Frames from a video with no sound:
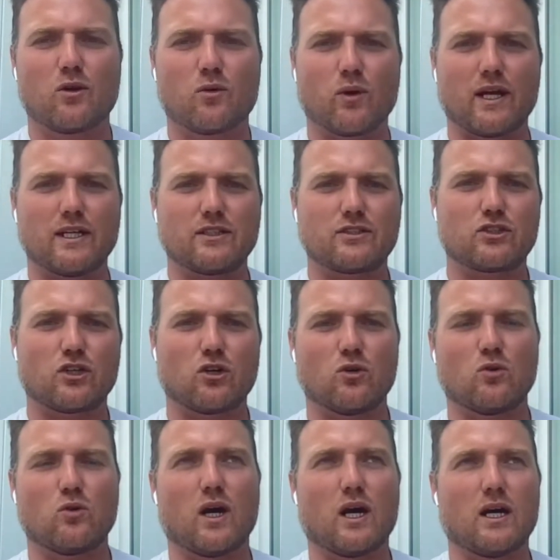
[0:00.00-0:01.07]
Right.
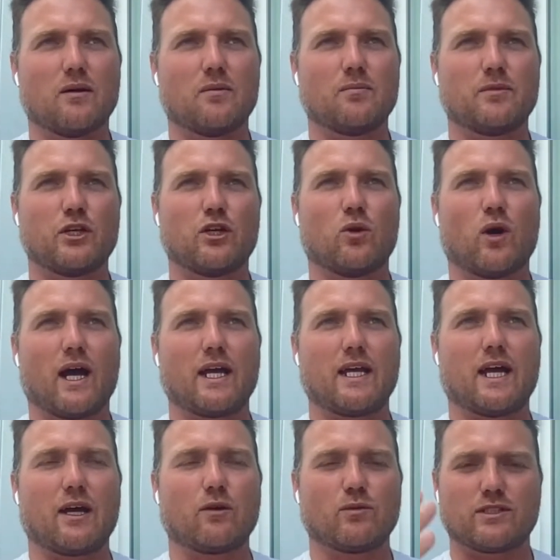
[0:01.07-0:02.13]
So, you know,
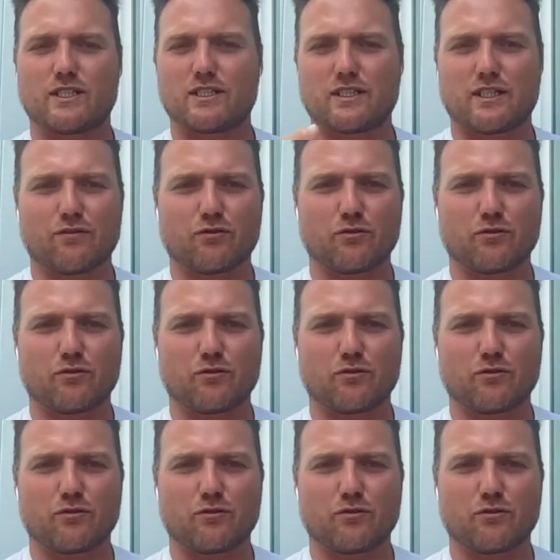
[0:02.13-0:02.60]
I resisted